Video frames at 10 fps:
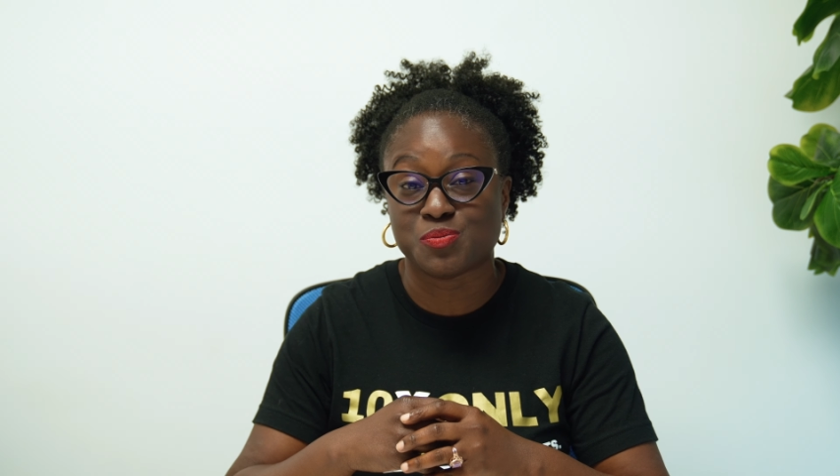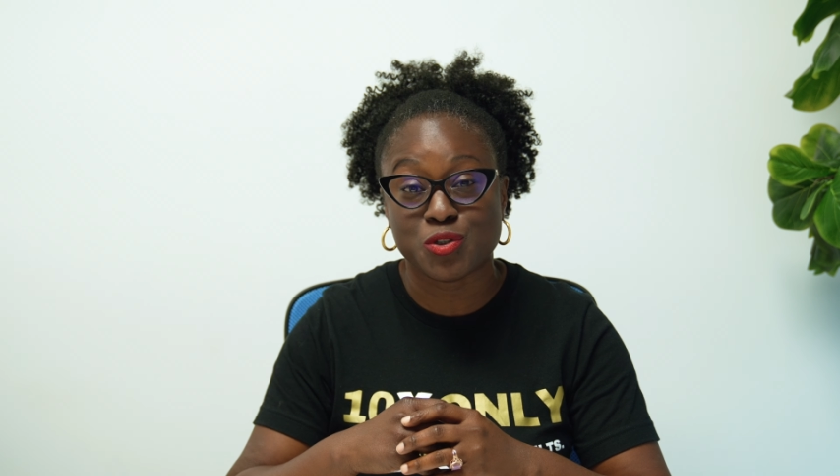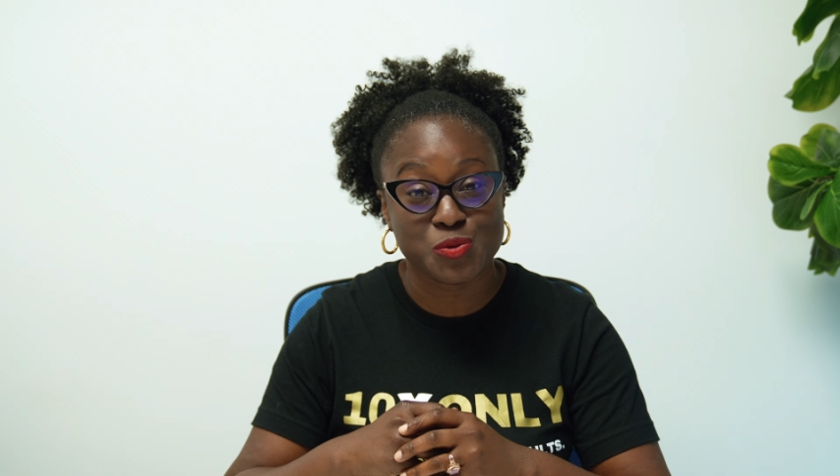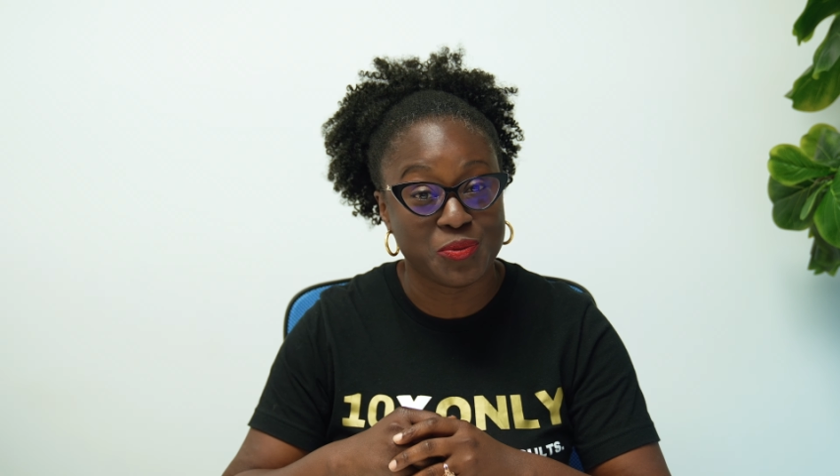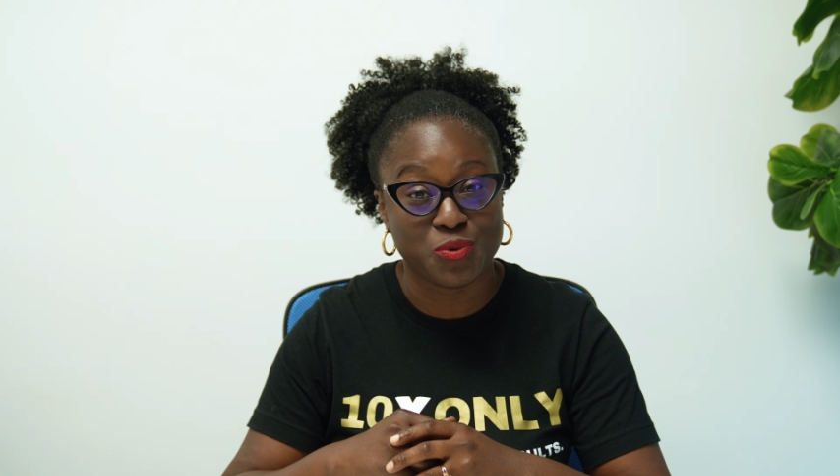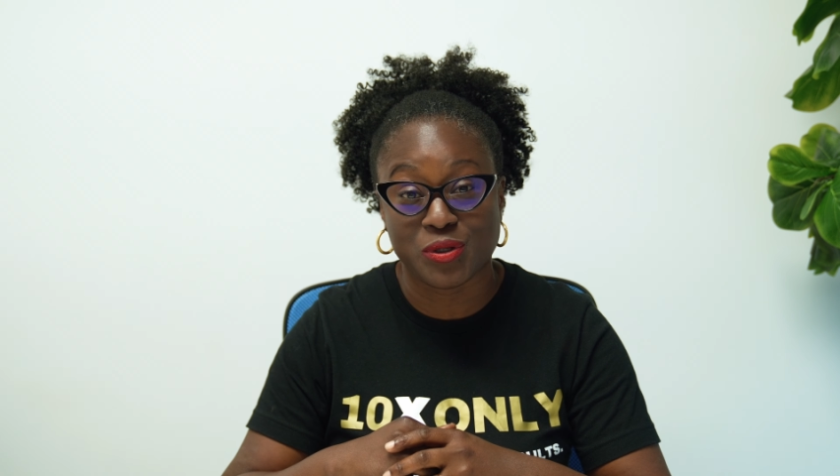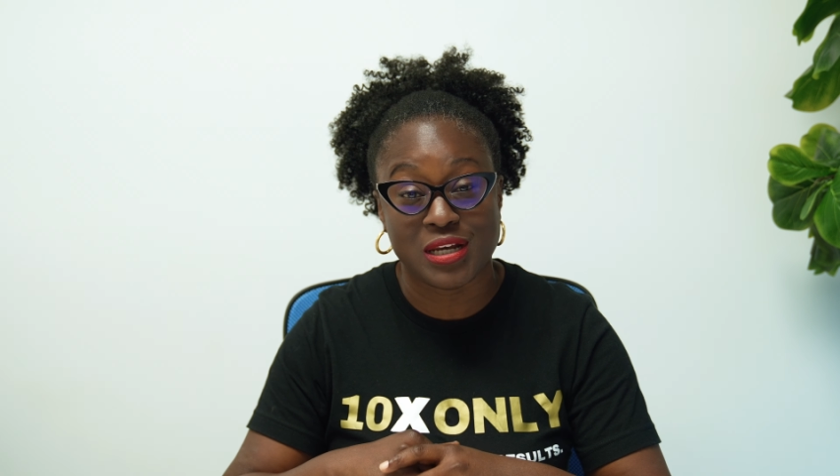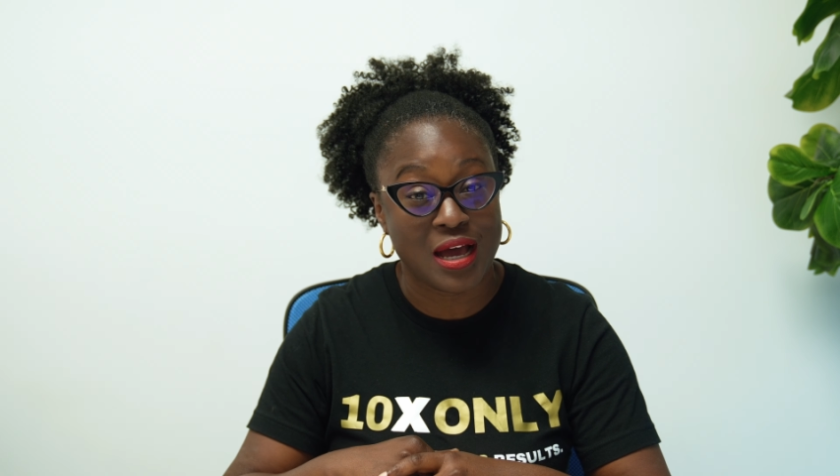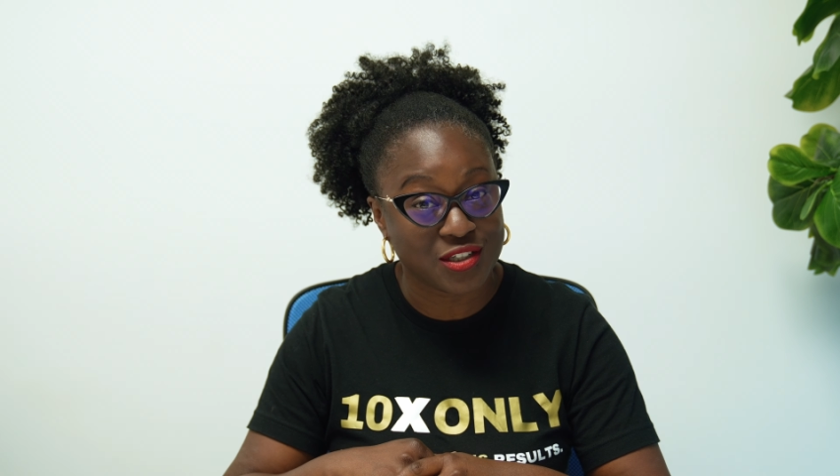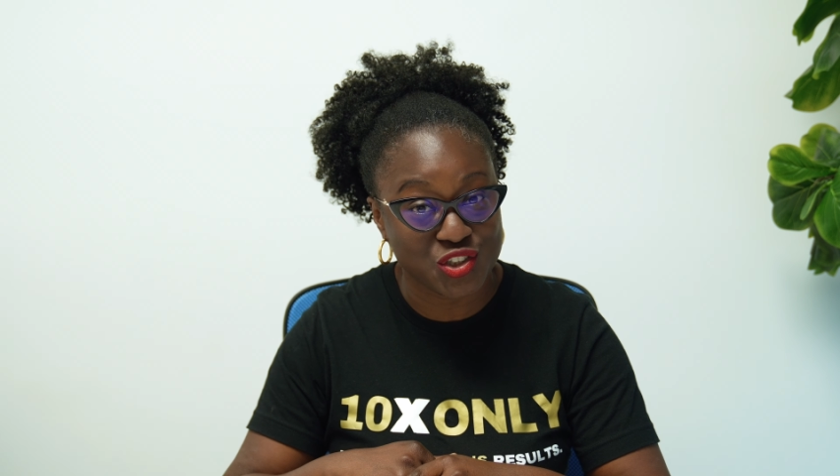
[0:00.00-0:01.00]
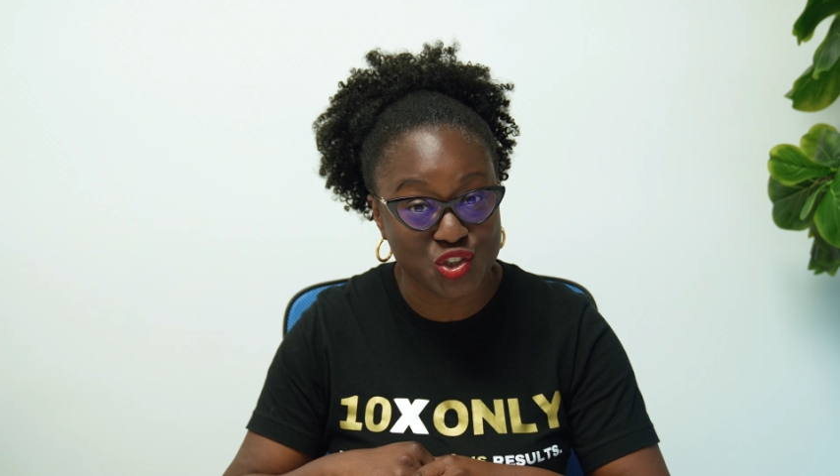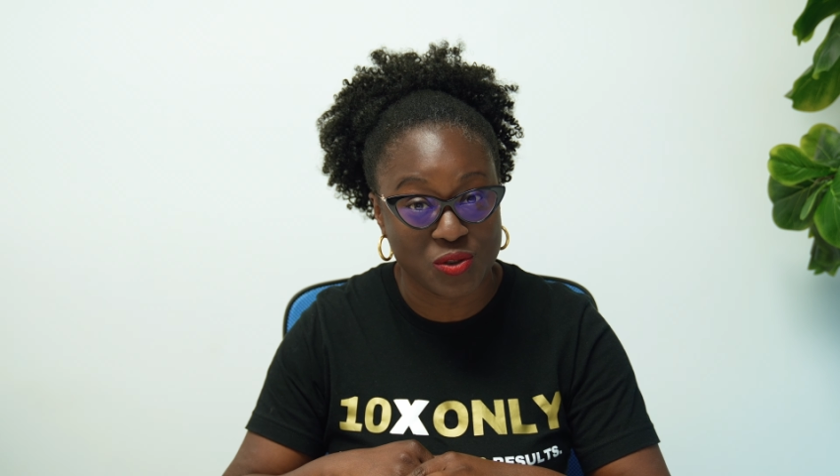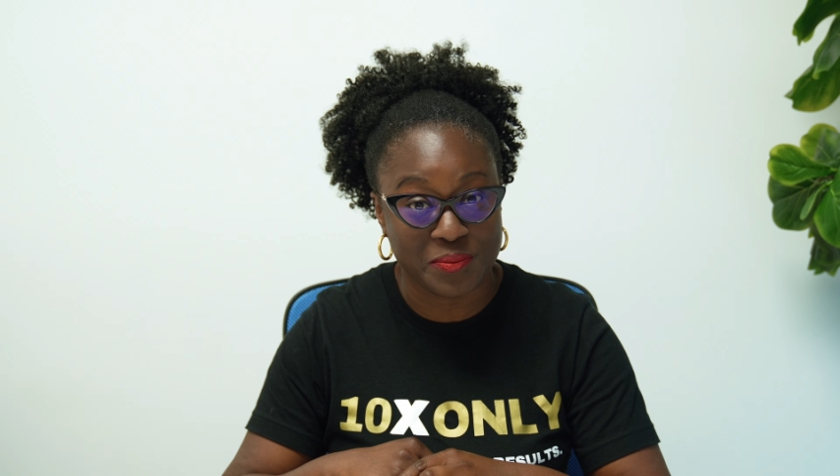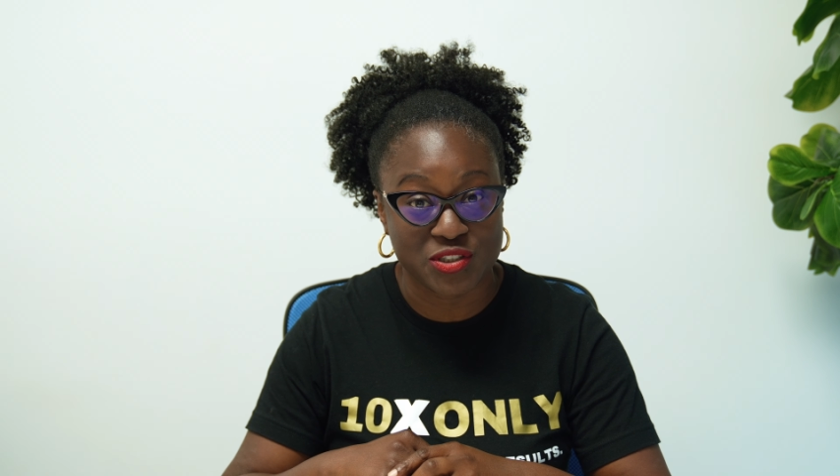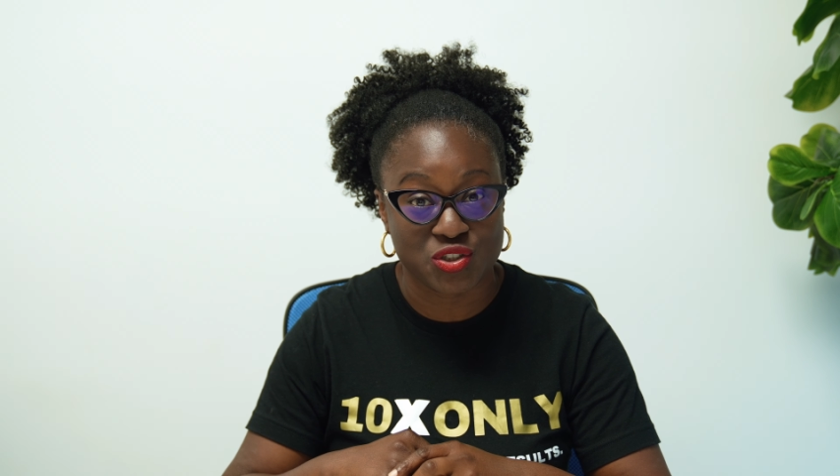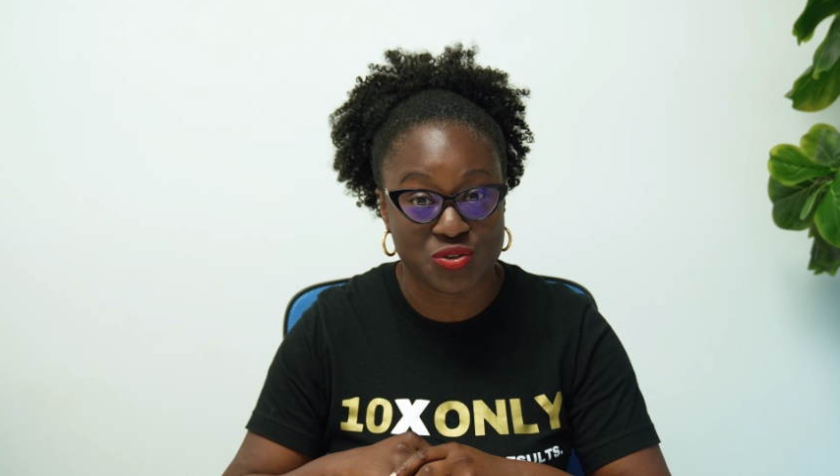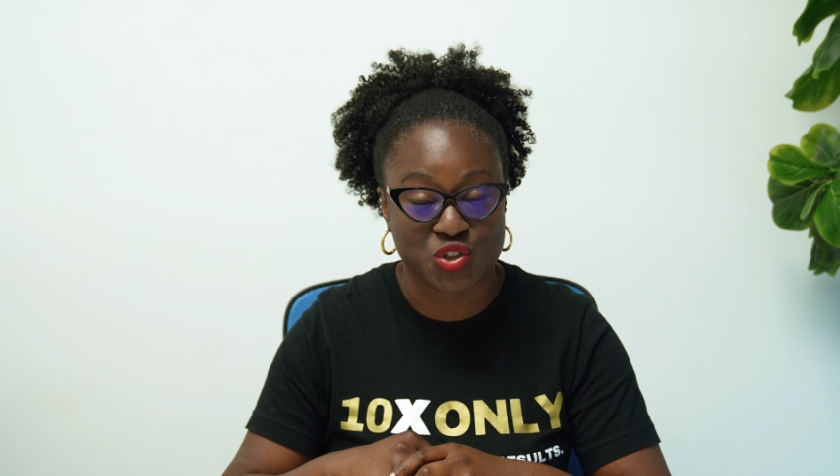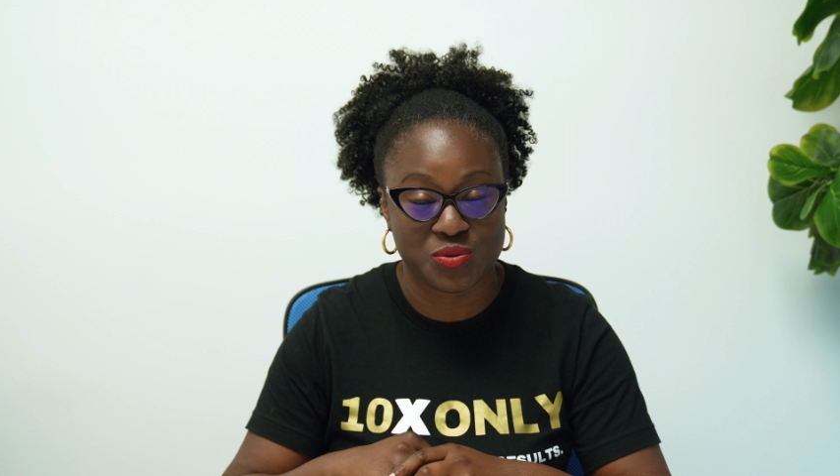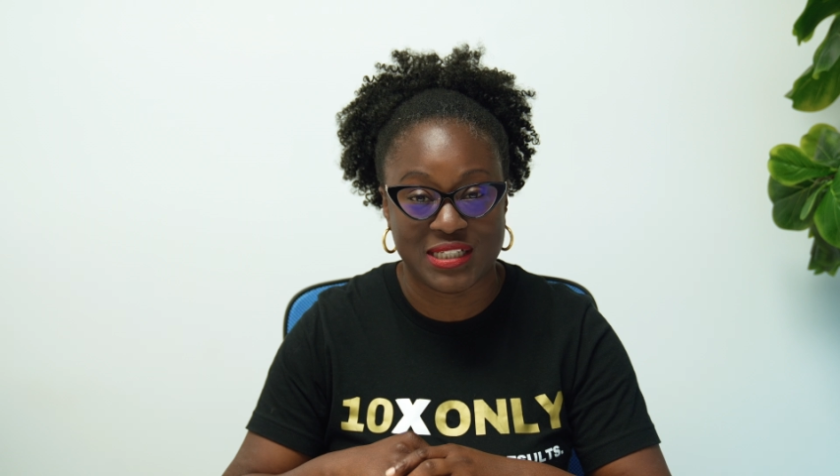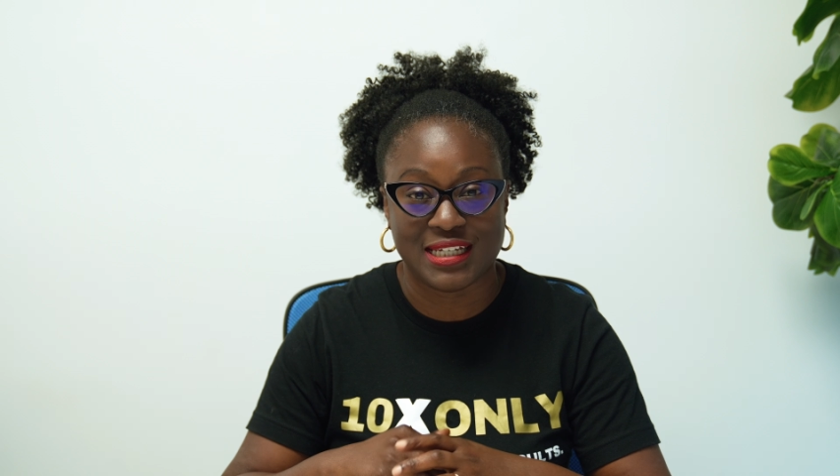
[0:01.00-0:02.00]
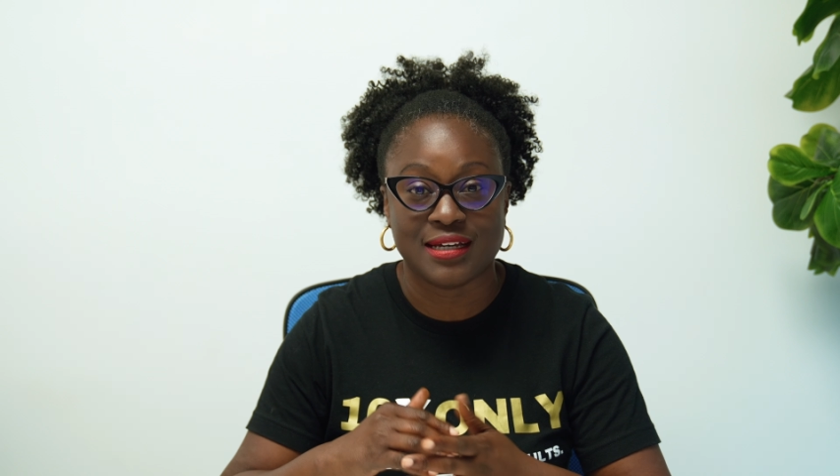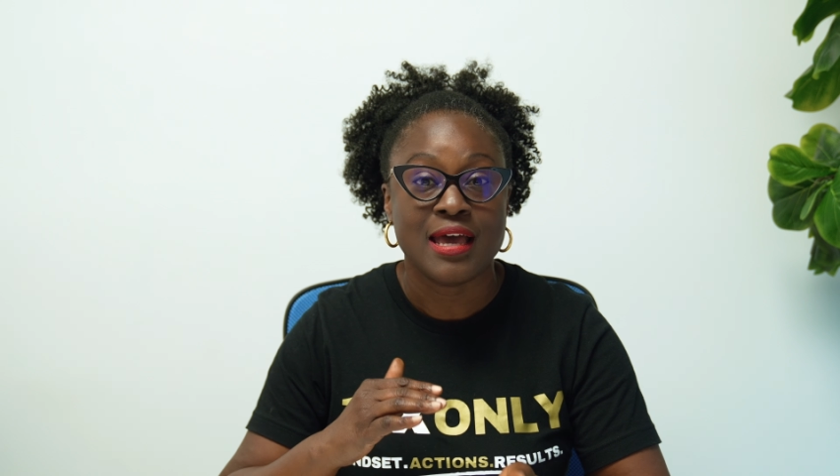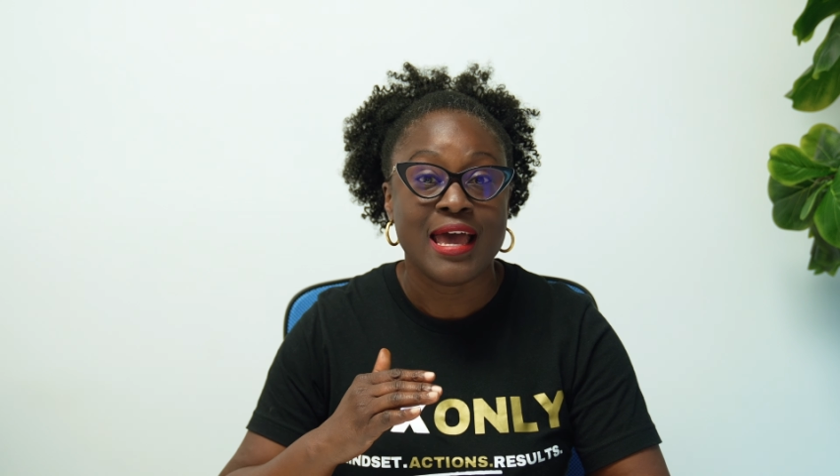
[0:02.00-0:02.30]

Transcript: most people are not going to show up on social media.